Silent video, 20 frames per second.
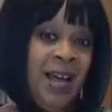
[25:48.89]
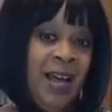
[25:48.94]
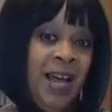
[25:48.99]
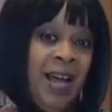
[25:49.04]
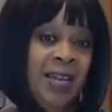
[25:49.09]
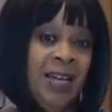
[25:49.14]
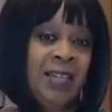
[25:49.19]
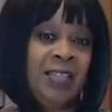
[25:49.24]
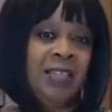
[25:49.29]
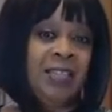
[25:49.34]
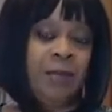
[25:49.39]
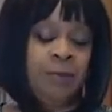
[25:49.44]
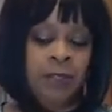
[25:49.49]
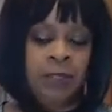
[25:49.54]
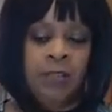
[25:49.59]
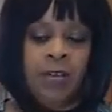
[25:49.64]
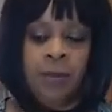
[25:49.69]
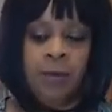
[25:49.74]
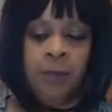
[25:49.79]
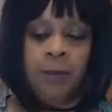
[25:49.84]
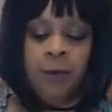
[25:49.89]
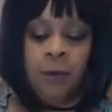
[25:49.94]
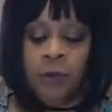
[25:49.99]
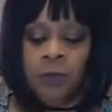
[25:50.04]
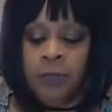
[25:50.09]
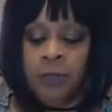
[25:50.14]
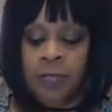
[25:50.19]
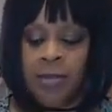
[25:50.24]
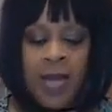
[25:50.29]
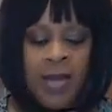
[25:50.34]
I guess I'm the type of
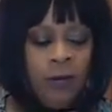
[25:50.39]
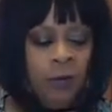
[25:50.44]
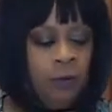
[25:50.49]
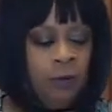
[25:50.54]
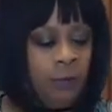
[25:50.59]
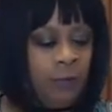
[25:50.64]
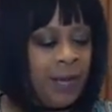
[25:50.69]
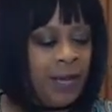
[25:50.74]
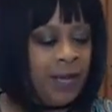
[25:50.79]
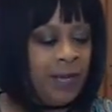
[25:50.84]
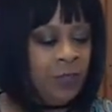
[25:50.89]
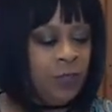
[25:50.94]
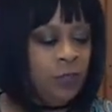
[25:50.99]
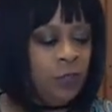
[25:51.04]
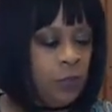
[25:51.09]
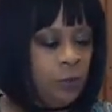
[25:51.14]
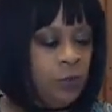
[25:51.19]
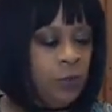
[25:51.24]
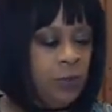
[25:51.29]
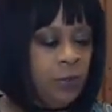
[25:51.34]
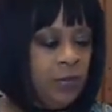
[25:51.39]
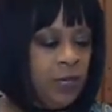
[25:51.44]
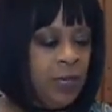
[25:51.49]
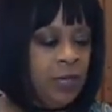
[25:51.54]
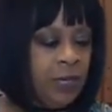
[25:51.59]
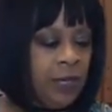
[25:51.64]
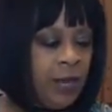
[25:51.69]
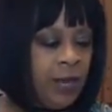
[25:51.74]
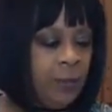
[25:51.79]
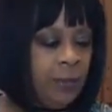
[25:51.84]
person, I don't mind doing
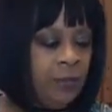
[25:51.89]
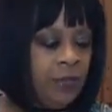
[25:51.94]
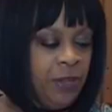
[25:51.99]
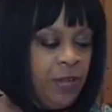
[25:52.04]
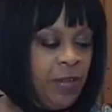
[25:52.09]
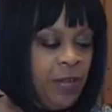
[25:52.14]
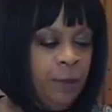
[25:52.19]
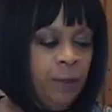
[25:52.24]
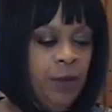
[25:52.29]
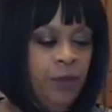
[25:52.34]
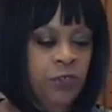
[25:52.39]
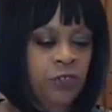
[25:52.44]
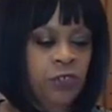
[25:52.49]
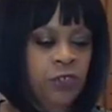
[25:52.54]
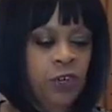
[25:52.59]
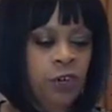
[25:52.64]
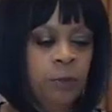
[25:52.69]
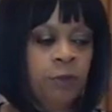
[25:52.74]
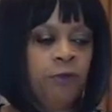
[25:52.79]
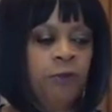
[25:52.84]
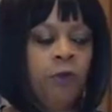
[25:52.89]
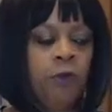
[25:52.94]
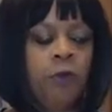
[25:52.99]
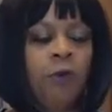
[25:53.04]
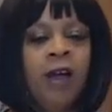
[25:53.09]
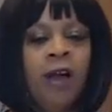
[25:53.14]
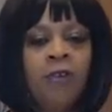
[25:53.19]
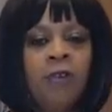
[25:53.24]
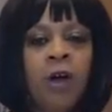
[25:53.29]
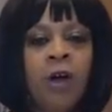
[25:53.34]
that. I think I may have shared
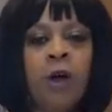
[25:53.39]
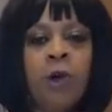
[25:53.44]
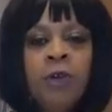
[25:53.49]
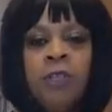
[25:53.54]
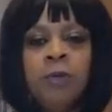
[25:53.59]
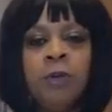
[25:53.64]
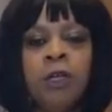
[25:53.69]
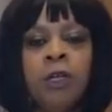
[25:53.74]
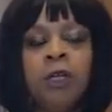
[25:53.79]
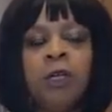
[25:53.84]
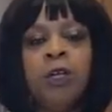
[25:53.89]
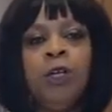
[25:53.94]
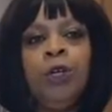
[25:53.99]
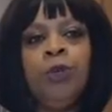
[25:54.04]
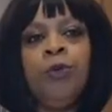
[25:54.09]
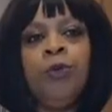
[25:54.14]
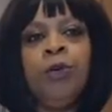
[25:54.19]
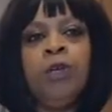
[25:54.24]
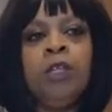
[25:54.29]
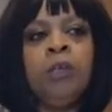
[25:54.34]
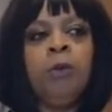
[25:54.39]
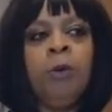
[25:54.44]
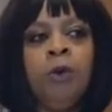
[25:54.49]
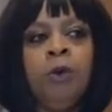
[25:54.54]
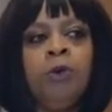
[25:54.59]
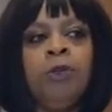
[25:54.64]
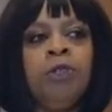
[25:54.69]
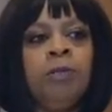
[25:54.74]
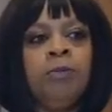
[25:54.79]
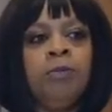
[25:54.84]
before, I've always been a curious
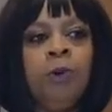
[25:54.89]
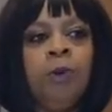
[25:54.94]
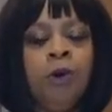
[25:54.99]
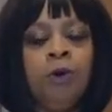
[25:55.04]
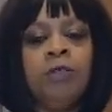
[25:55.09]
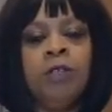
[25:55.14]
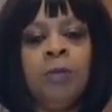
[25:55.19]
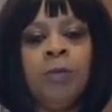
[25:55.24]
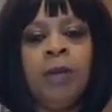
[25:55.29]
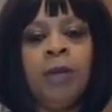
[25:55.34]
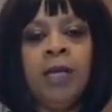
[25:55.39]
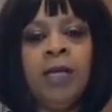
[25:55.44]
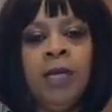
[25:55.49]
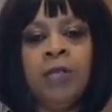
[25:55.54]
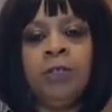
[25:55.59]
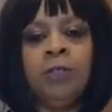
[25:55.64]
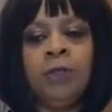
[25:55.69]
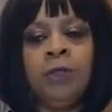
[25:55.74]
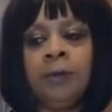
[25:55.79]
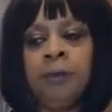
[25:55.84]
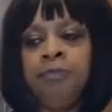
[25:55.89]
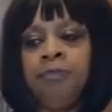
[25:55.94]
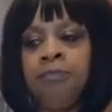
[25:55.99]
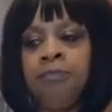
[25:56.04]
person by nature.